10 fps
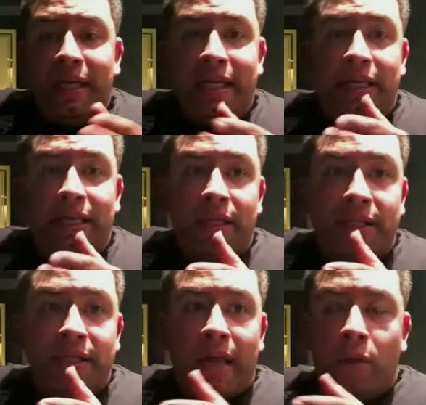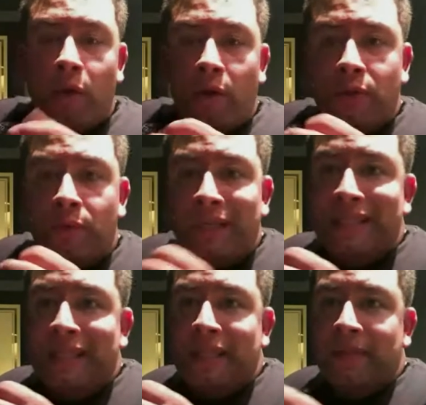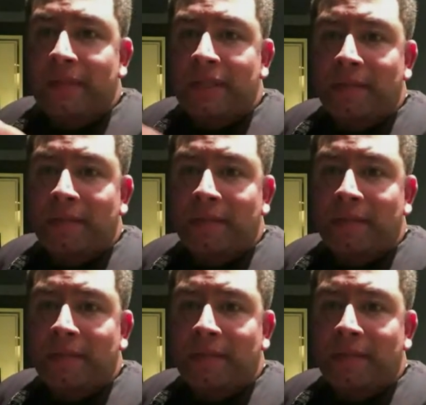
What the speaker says: is that you also want to send them